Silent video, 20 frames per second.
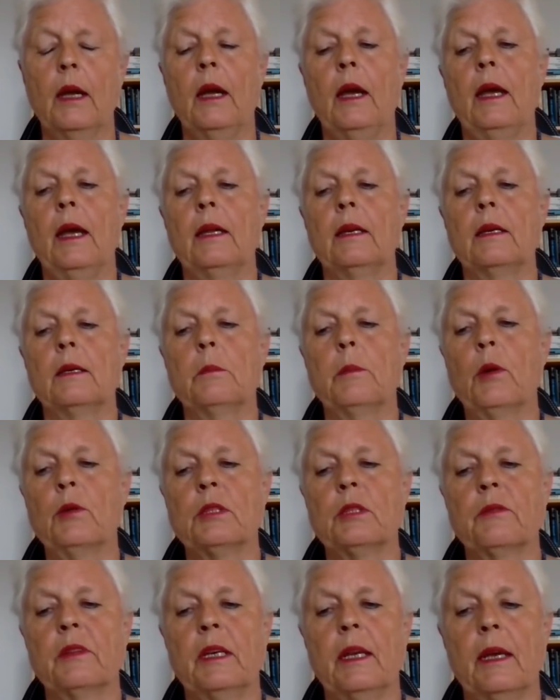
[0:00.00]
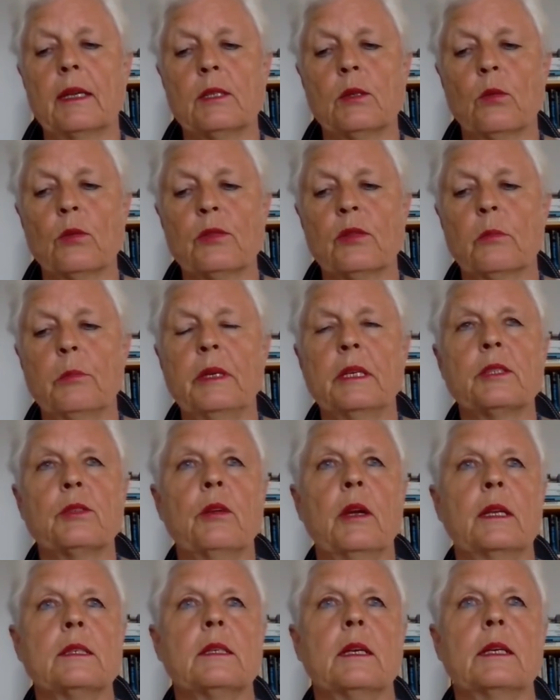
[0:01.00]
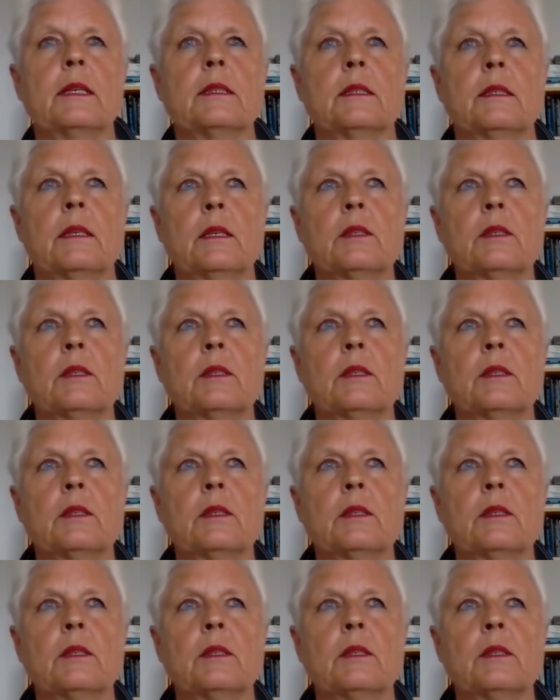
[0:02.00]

And most of it has also been translated